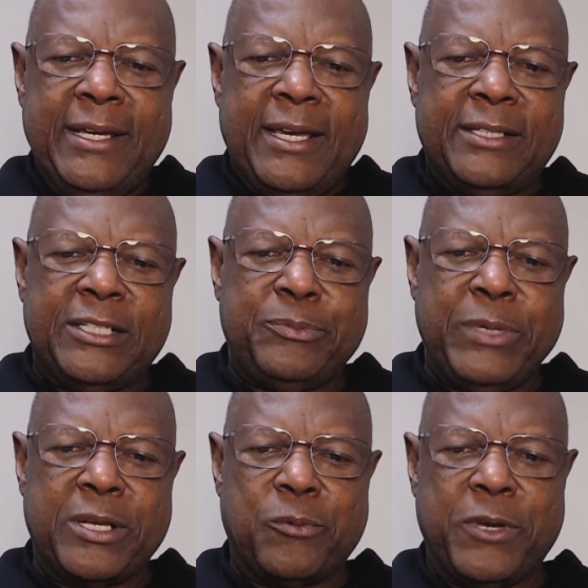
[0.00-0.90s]
just
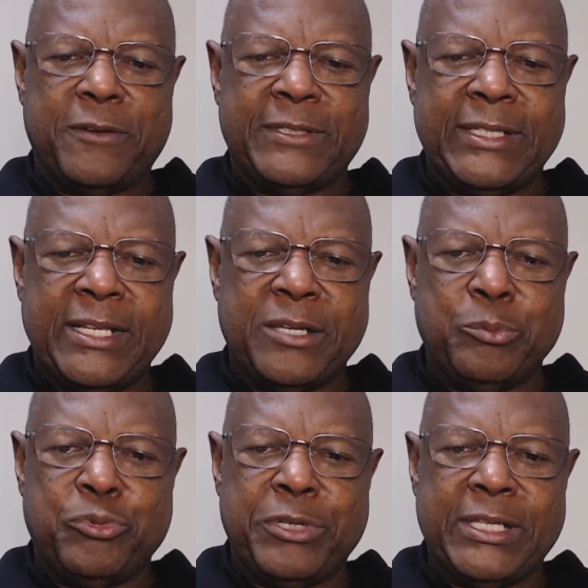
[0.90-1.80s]
being aware of sitting and
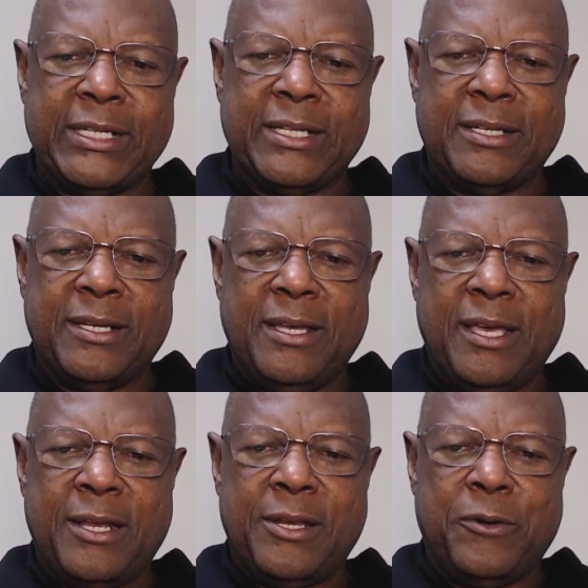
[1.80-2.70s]
breathing
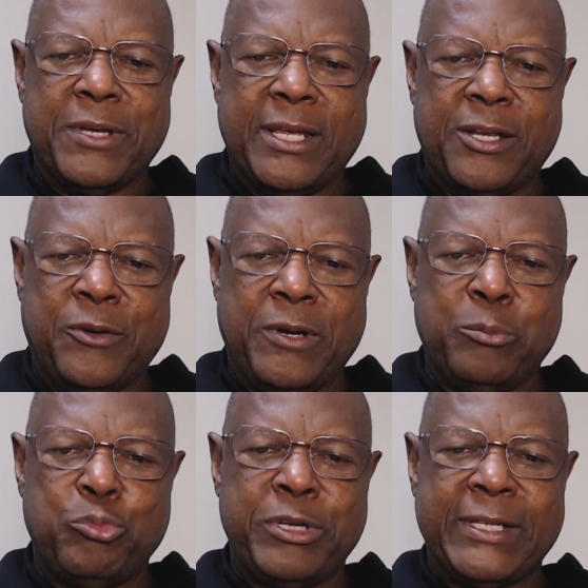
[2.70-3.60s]
and knowing it. Know I'm
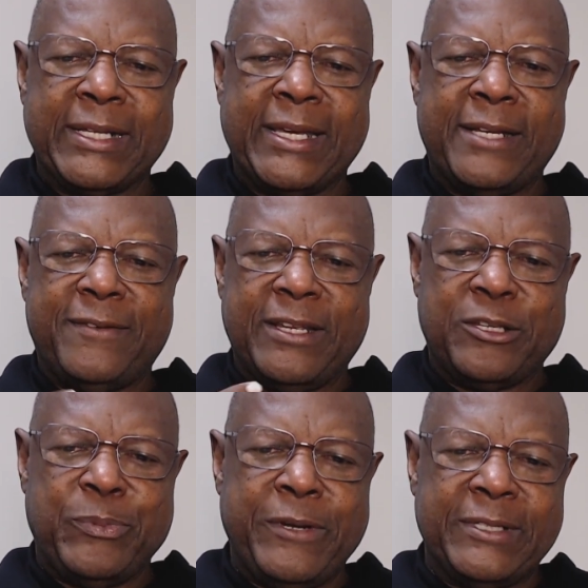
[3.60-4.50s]
breathing in,
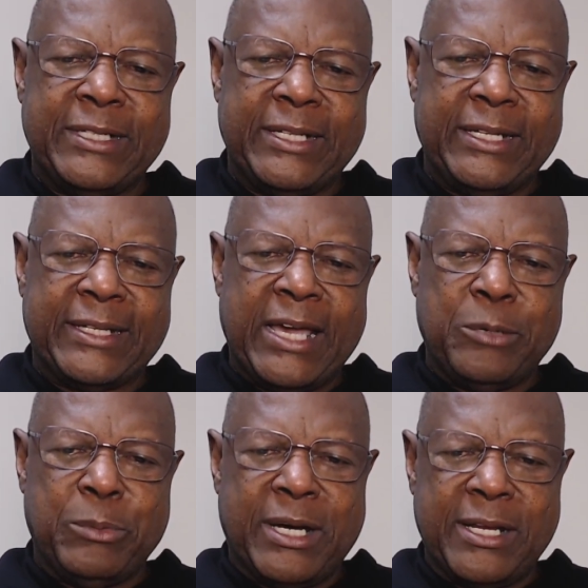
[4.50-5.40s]
experiencing the entire
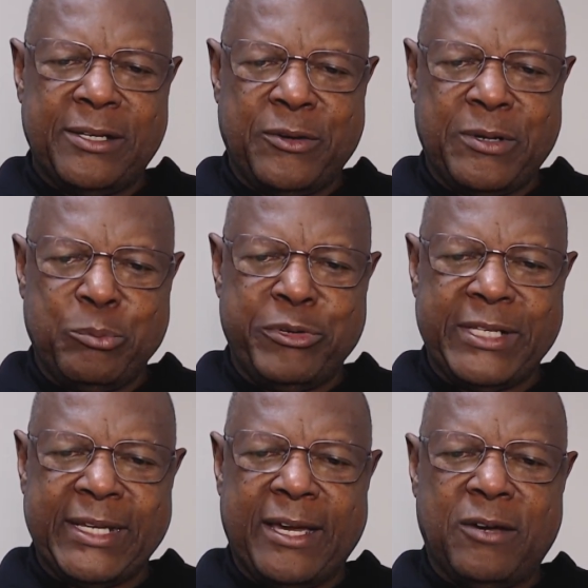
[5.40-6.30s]
body. Know I'm breathing
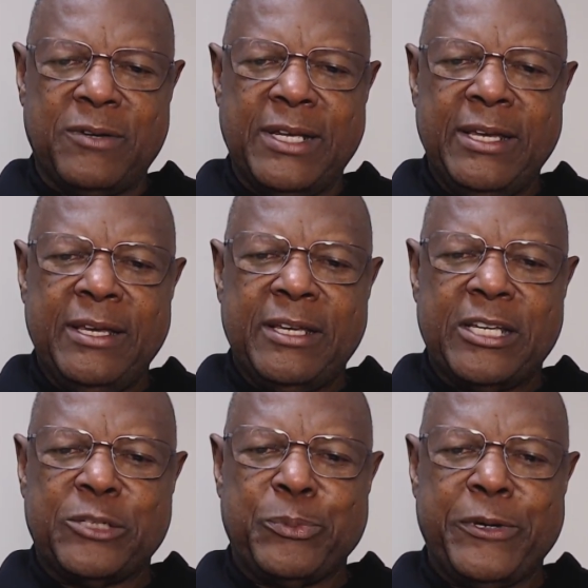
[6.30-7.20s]
out,
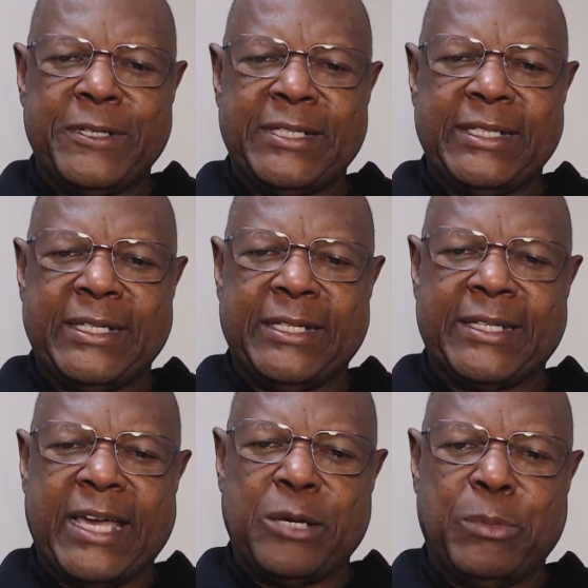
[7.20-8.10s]
experiencing the
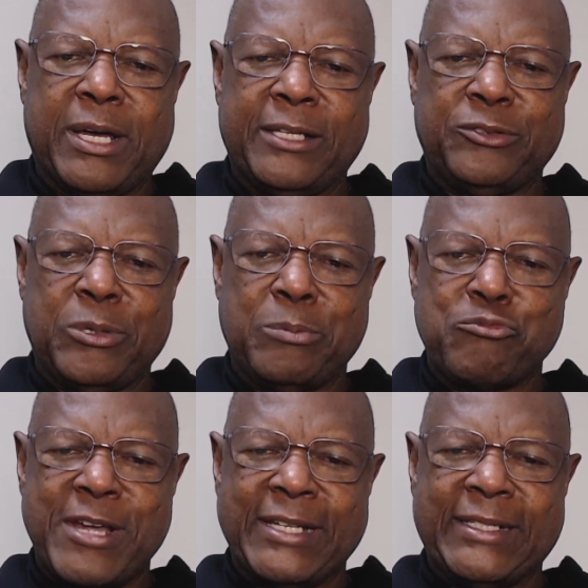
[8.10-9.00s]
entire body. So I'm
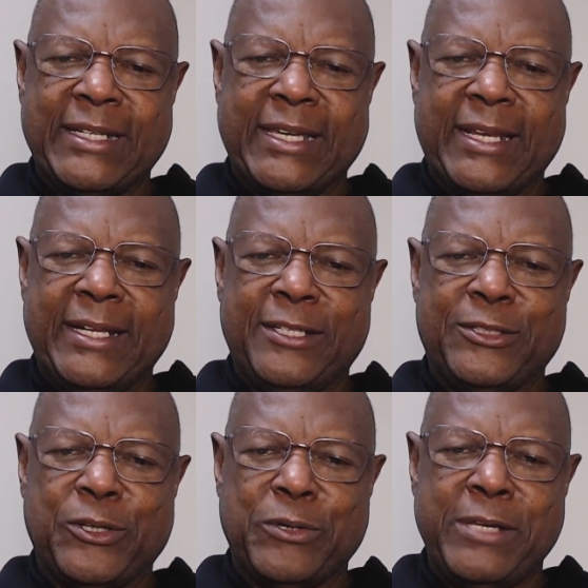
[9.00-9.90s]
resting in it.
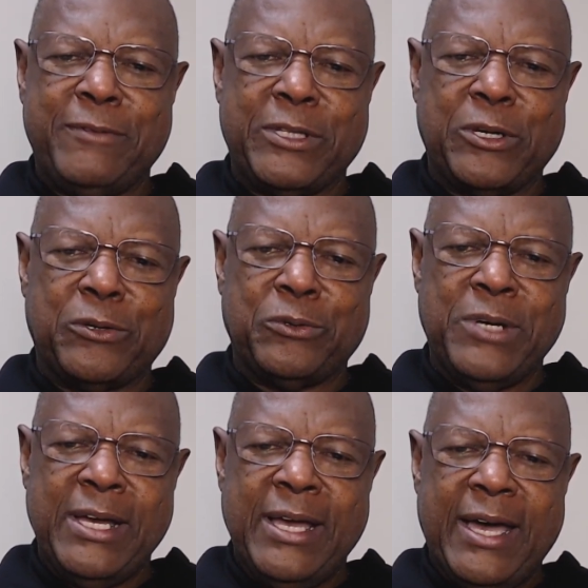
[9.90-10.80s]
So even though
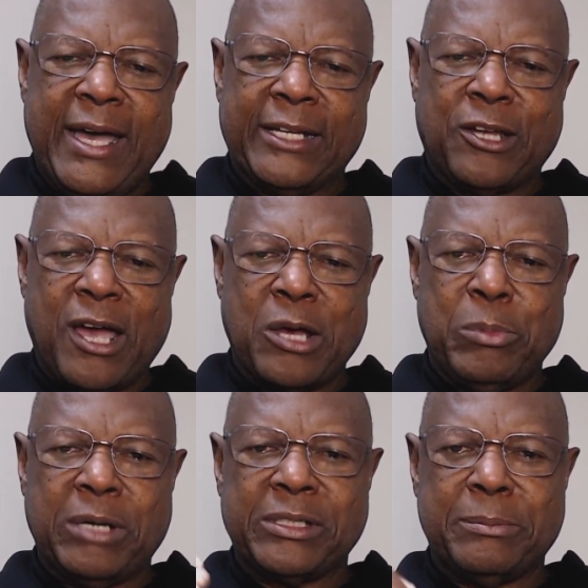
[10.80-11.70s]
I talk
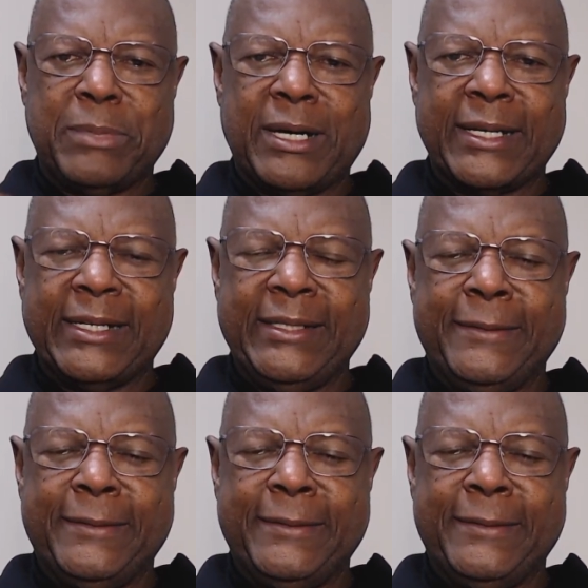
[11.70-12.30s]
about the body